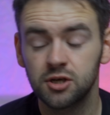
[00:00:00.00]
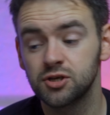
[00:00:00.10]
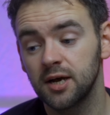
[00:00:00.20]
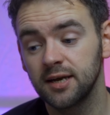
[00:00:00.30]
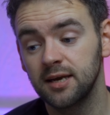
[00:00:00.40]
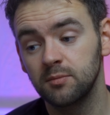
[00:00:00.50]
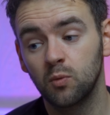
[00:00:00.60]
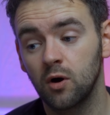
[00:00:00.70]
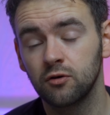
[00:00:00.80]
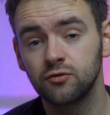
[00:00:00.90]
Should I keep the
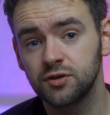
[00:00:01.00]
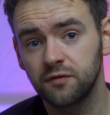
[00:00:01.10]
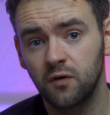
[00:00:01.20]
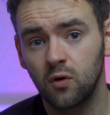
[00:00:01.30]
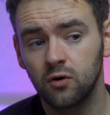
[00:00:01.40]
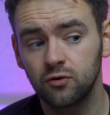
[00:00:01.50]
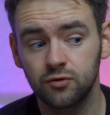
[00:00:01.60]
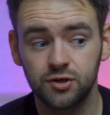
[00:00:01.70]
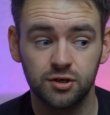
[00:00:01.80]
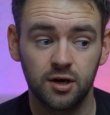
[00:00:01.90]
100 to
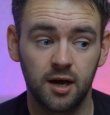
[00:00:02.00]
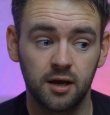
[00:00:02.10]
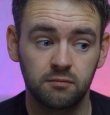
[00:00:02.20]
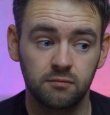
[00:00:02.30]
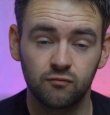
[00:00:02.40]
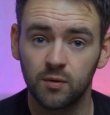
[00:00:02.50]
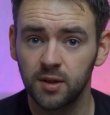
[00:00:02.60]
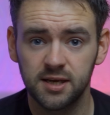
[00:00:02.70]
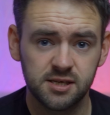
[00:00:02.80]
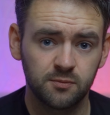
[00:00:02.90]
400? Should I
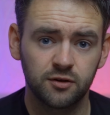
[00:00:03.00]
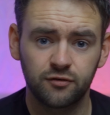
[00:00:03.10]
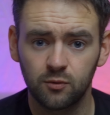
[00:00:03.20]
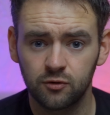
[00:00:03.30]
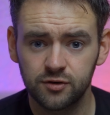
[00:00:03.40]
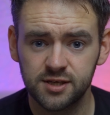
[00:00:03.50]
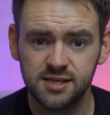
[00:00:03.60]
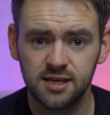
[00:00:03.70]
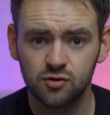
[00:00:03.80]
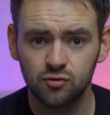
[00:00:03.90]
replace it with the 200 to
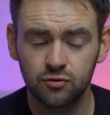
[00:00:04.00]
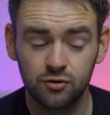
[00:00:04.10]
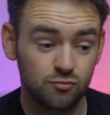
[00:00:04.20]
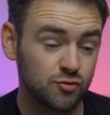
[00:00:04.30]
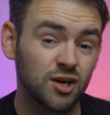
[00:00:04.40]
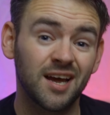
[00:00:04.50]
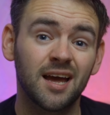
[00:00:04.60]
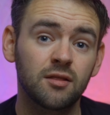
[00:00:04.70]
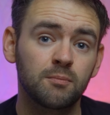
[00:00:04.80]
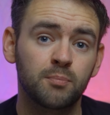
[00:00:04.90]
600? Should I
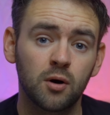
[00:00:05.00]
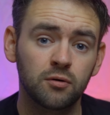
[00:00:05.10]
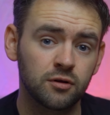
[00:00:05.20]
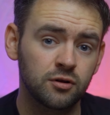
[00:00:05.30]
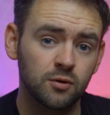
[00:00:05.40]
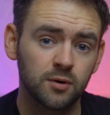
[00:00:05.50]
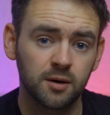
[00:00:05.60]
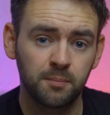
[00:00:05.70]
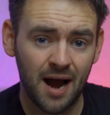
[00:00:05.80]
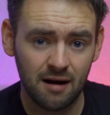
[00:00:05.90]
get them both and do a
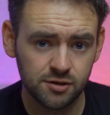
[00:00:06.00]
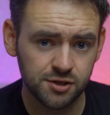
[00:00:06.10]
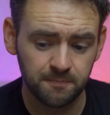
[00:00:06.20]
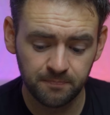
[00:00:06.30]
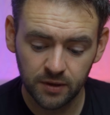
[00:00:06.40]
comparison?